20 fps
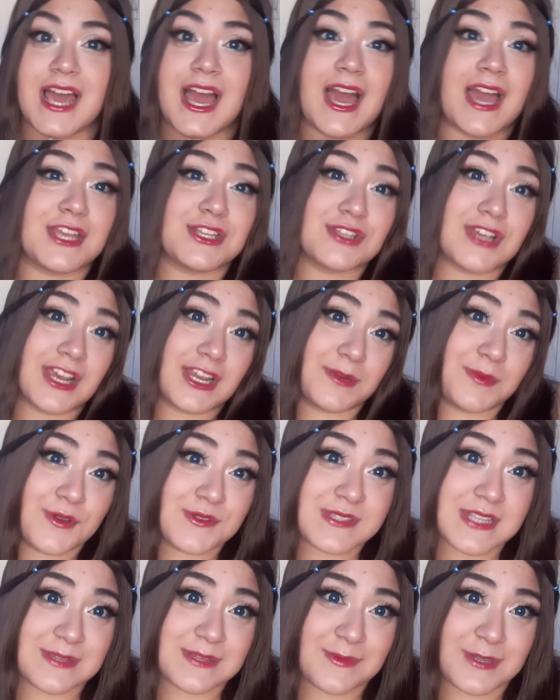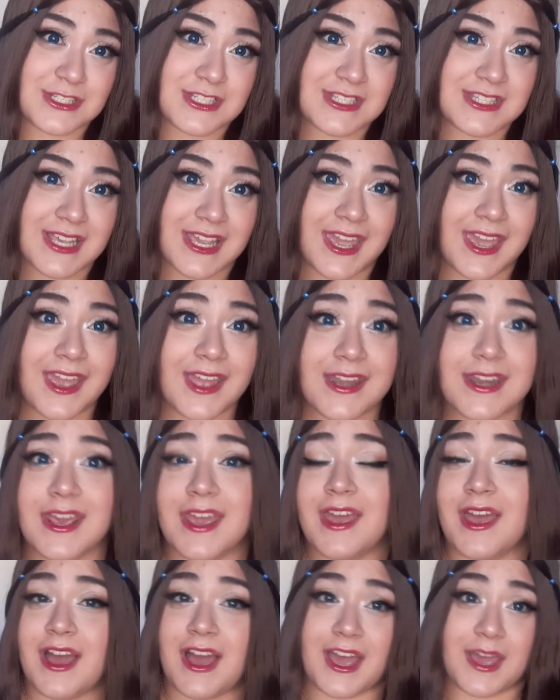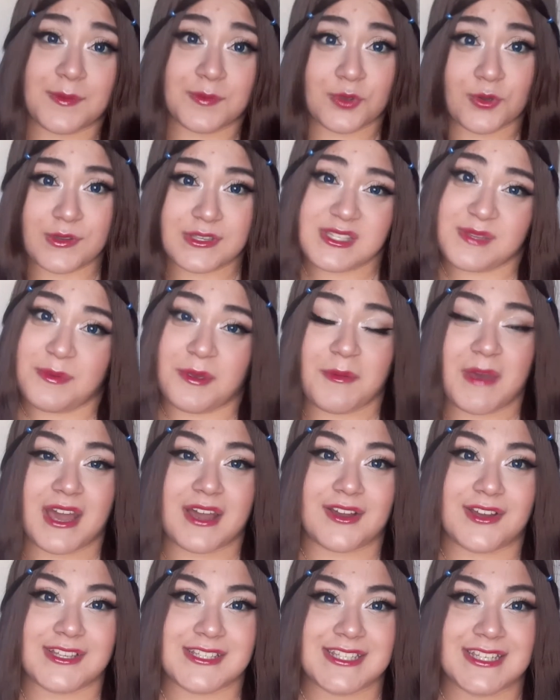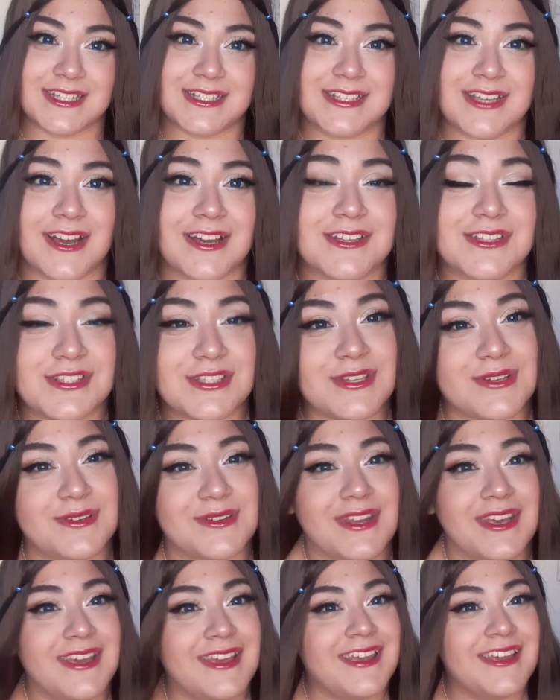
I try to post as much as I can. I'm going to be back on TikTok soon,